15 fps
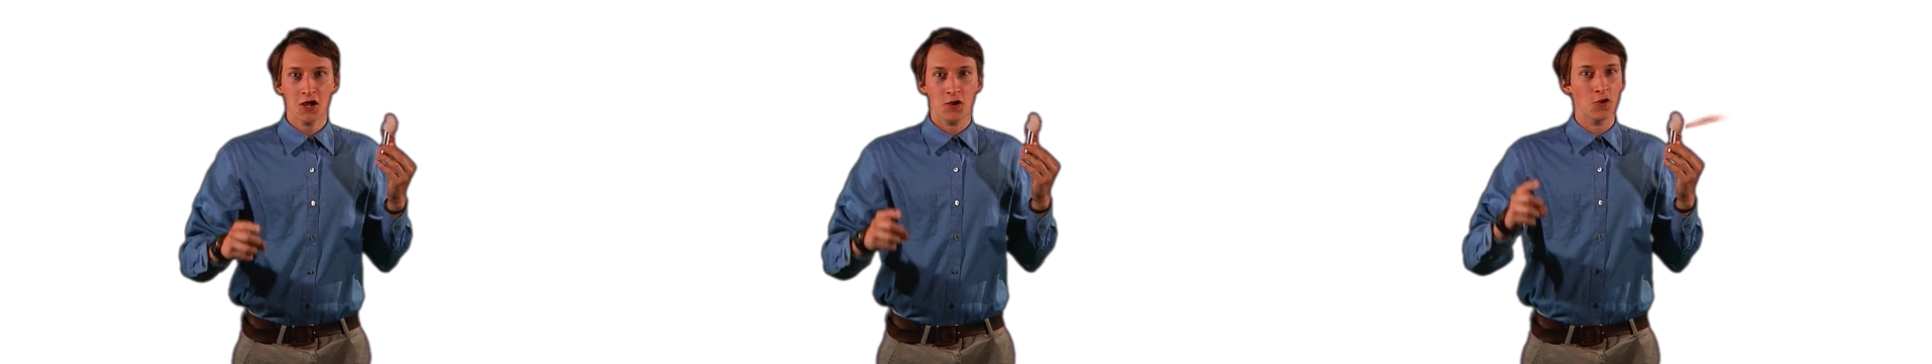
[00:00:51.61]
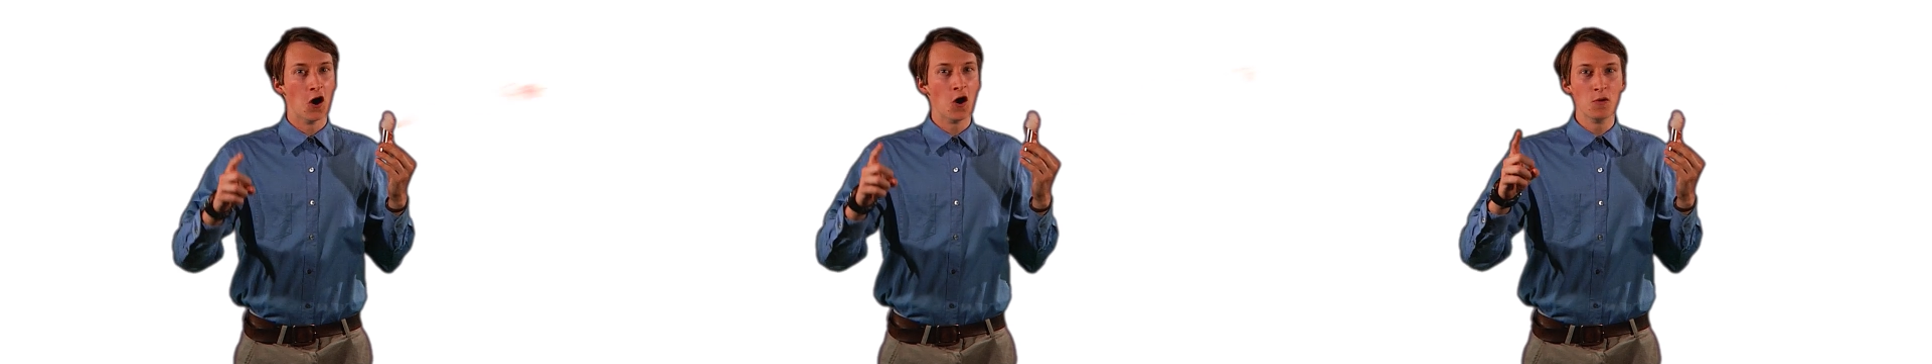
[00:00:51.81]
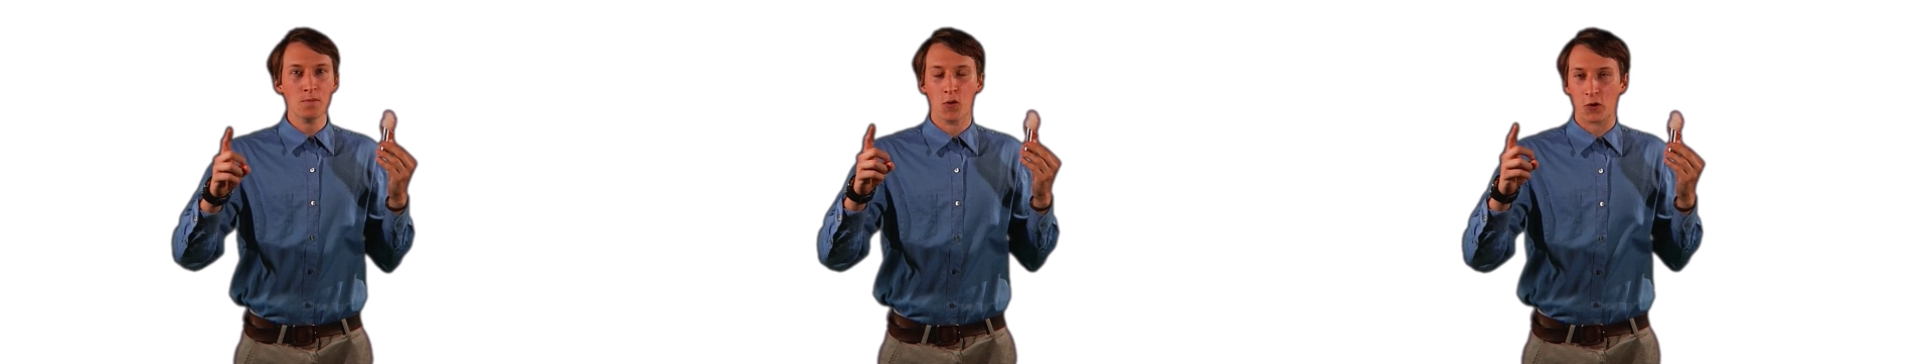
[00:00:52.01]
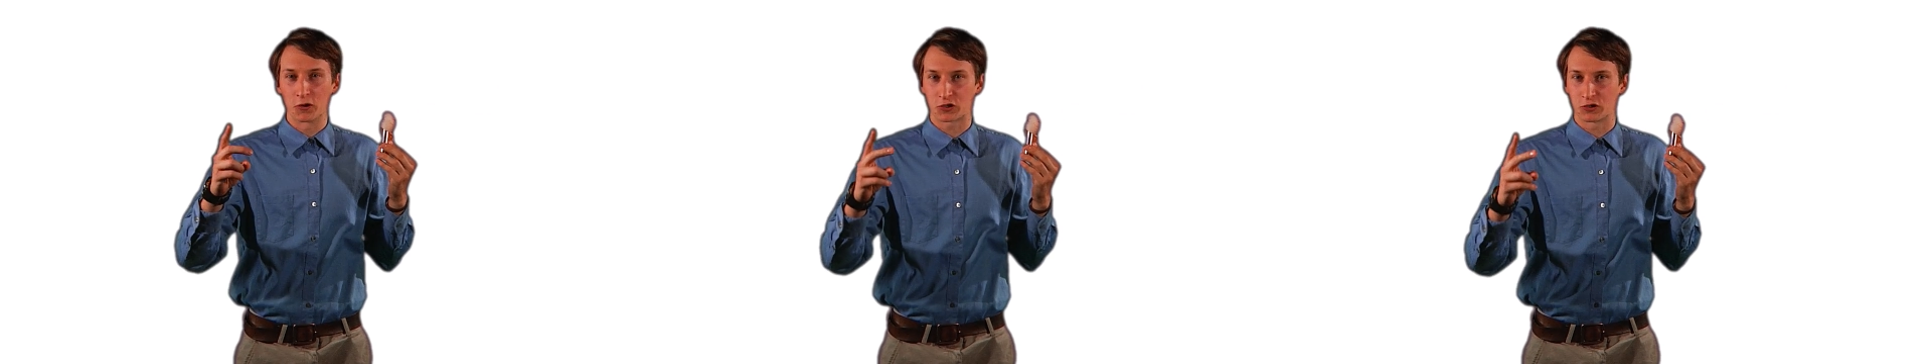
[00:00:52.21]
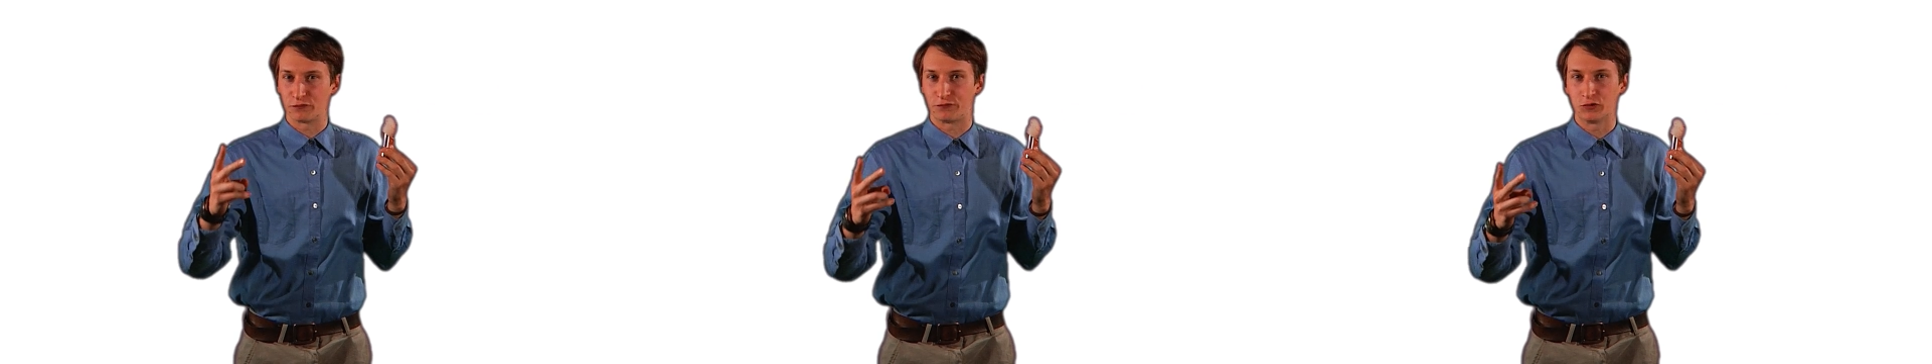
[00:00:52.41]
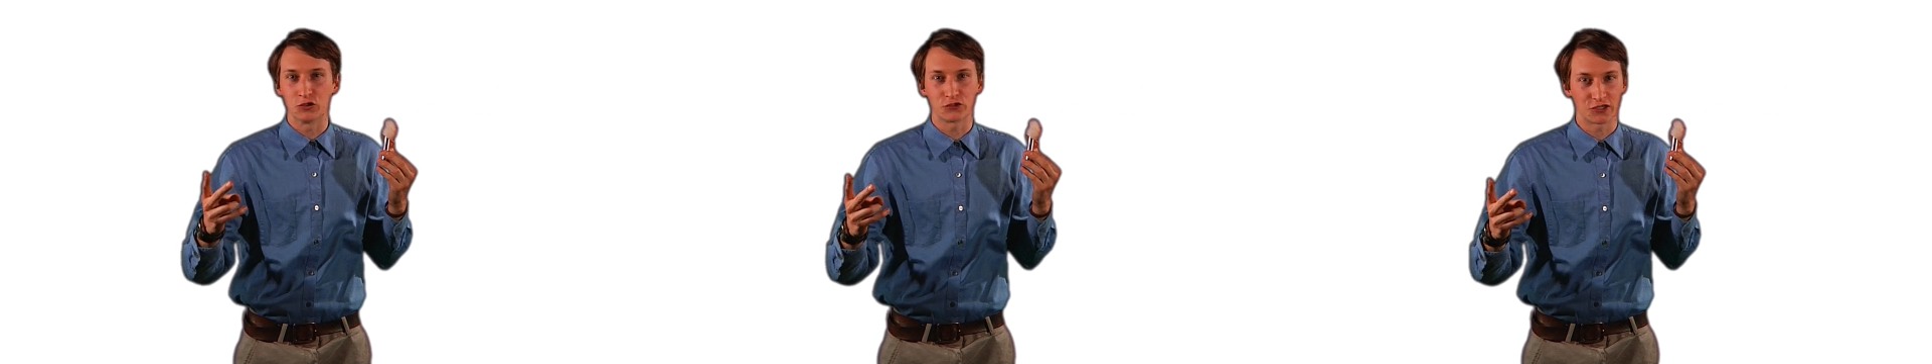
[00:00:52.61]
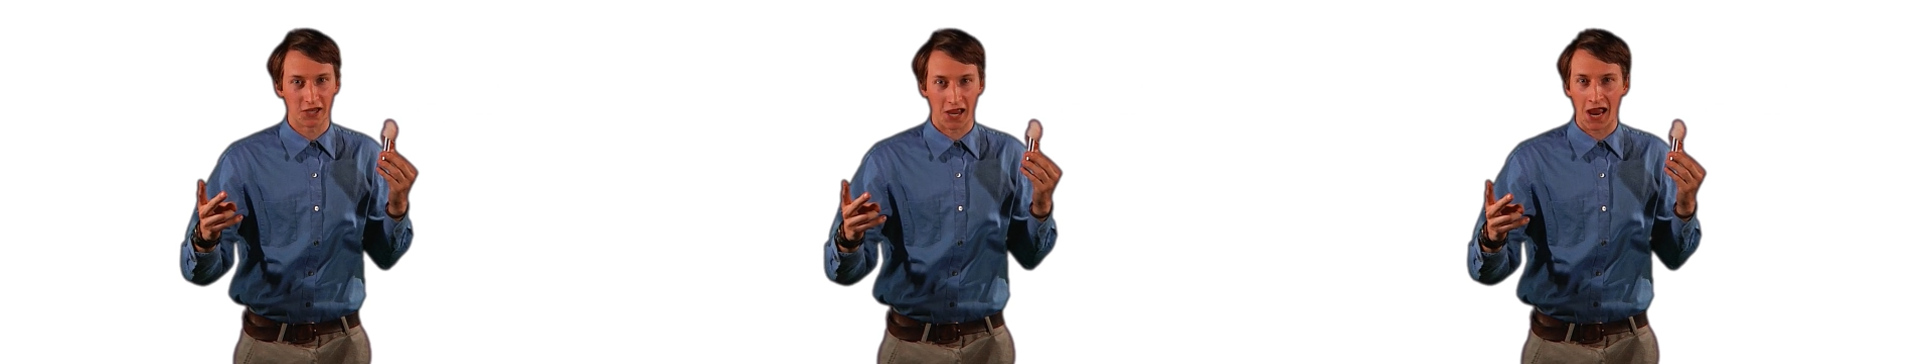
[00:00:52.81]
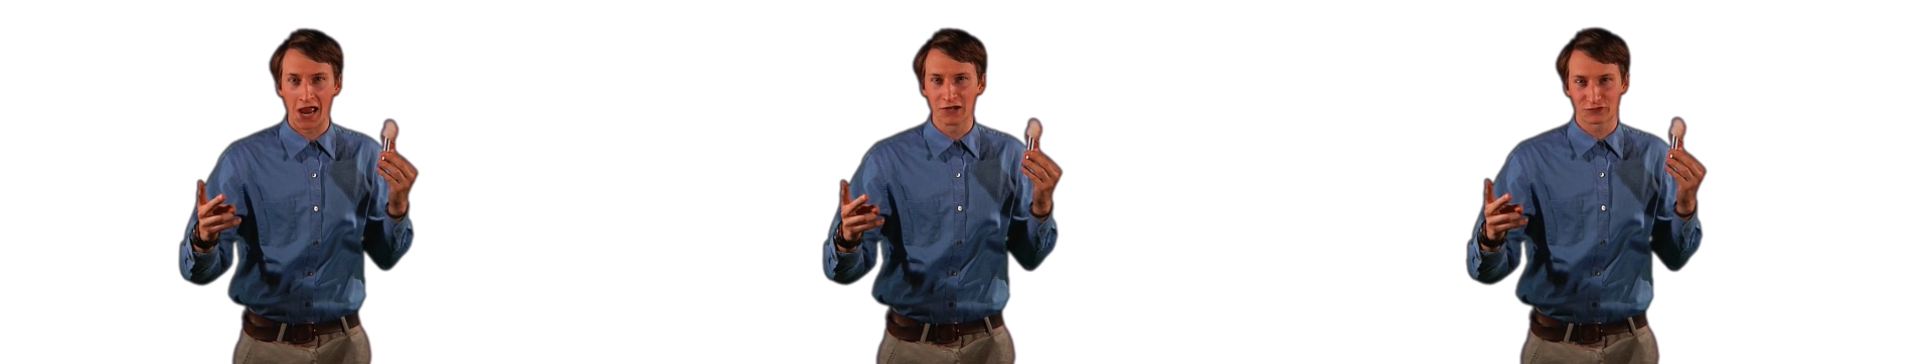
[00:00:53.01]
no more confusing
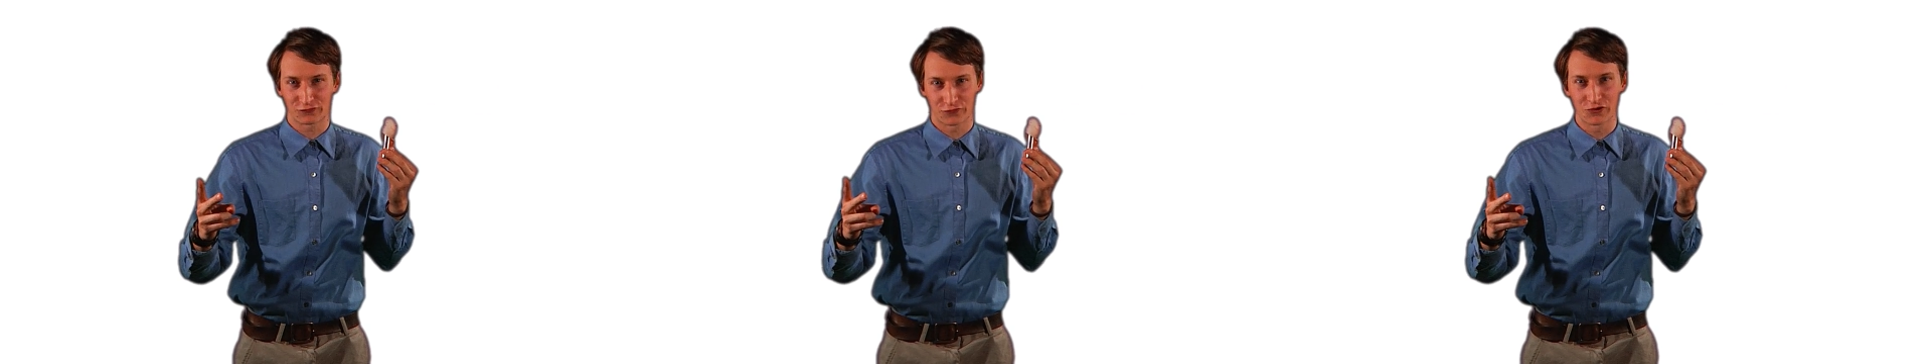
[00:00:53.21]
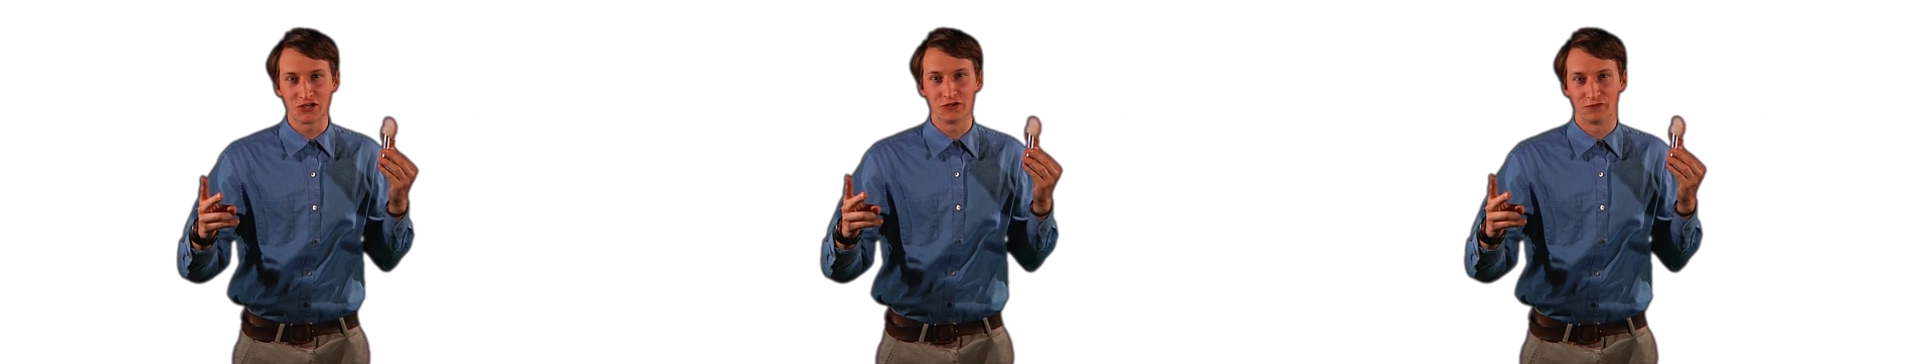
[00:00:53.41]
hands-free